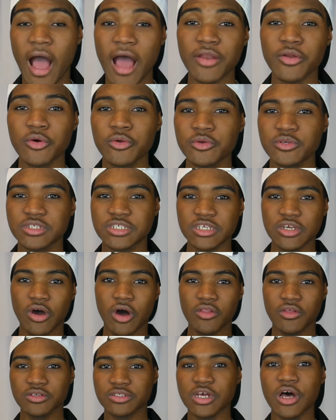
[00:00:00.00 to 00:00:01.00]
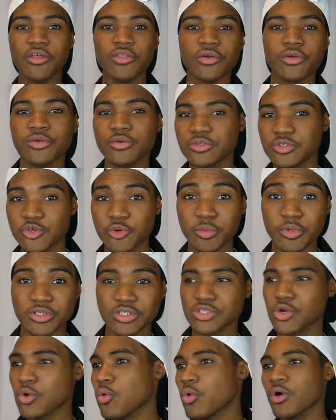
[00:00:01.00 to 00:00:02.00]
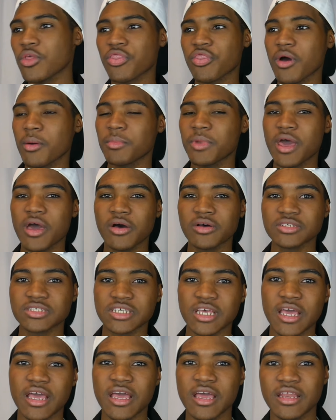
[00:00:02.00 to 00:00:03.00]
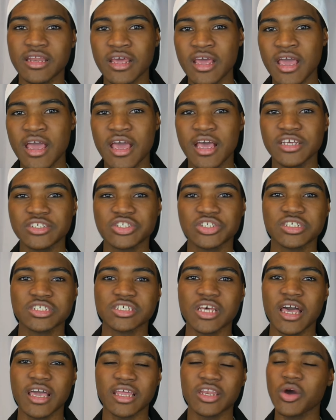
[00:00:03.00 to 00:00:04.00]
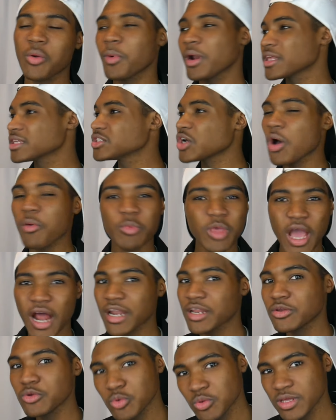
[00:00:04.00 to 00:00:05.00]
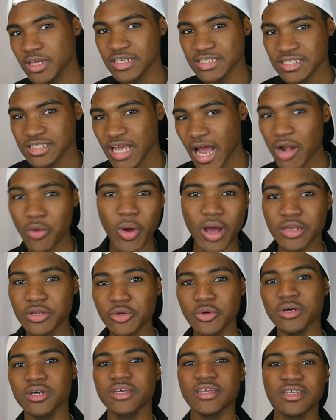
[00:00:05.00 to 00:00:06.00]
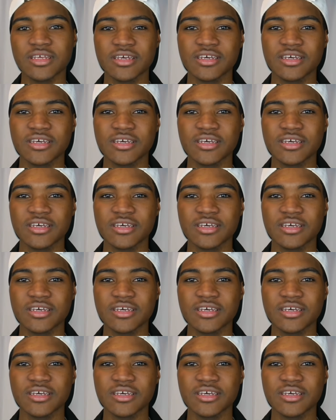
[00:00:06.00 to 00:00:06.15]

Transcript: I know you see all those other YouTubers cool thumbnails and it's just like, nobody taught me how to do this. How do I do it?